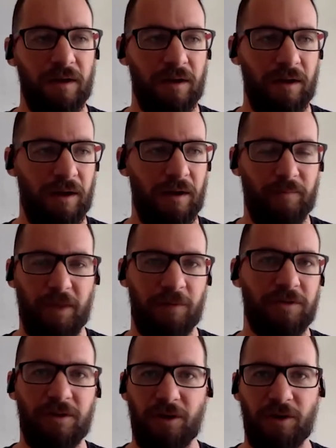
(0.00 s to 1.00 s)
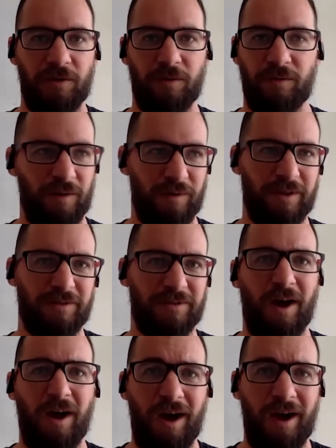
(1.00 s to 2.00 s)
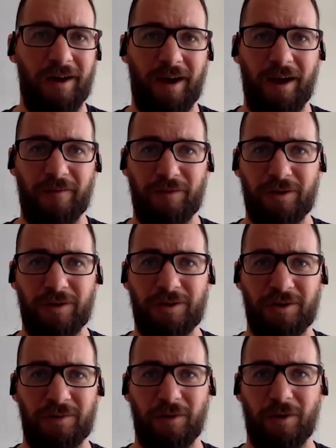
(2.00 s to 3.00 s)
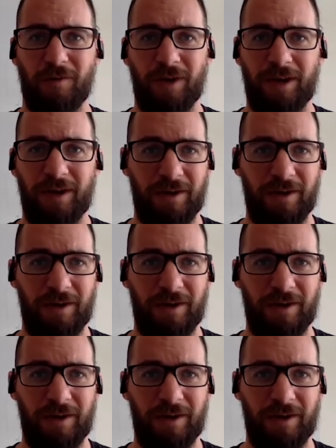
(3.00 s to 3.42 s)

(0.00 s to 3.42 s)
Um, there right. was no, there was kind of half YouTube, not really.